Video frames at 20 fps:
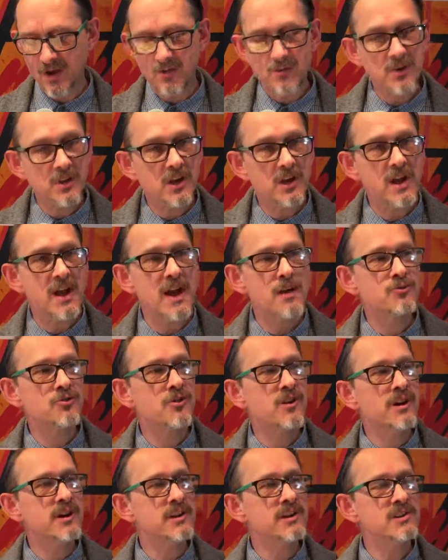when the
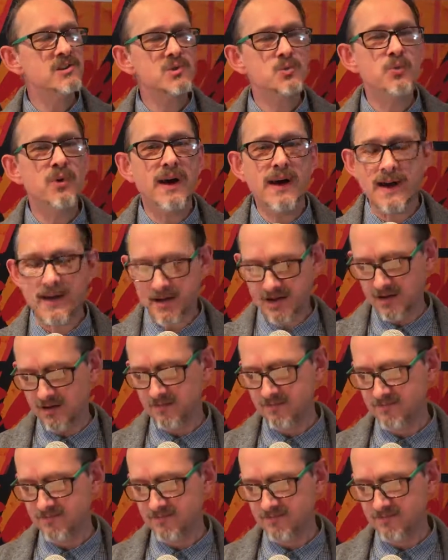cabaret is back,